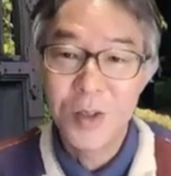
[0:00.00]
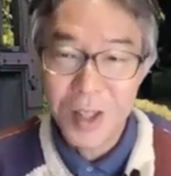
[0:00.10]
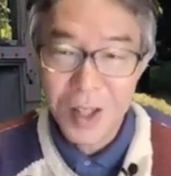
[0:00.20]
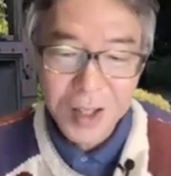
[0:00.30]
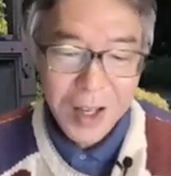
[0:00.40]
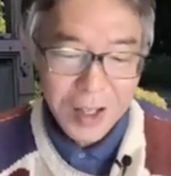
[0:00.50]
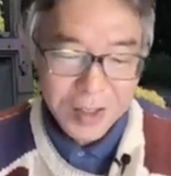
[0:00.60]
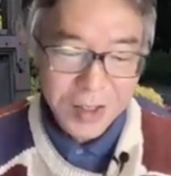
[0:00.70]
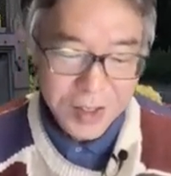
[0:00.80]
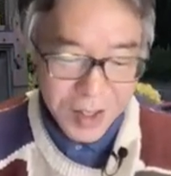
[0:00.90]
Okay,
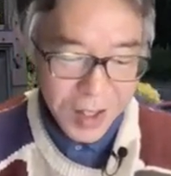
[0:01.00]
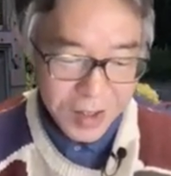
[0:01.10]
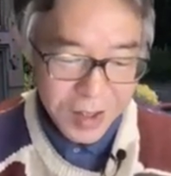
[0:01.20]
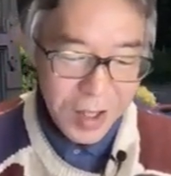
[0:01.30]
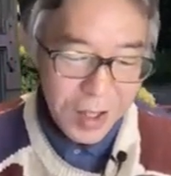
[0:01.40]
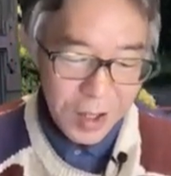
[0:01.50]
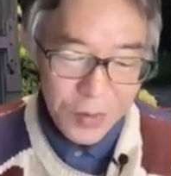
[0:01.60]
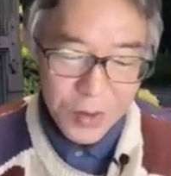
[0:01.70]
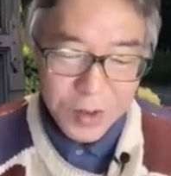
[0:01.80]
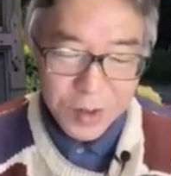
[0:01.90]
as I said, if
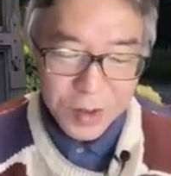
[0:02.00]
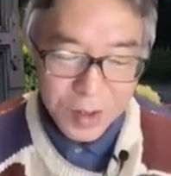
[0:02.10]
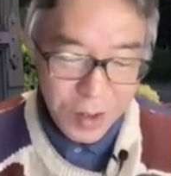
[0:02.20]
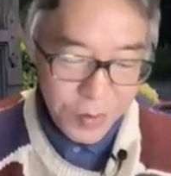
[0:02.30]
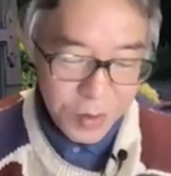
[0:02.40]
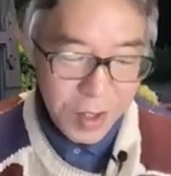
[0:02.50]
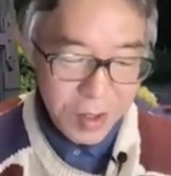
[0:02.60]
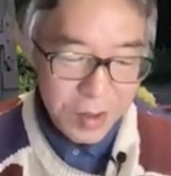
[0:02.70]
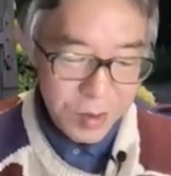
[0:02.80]
you take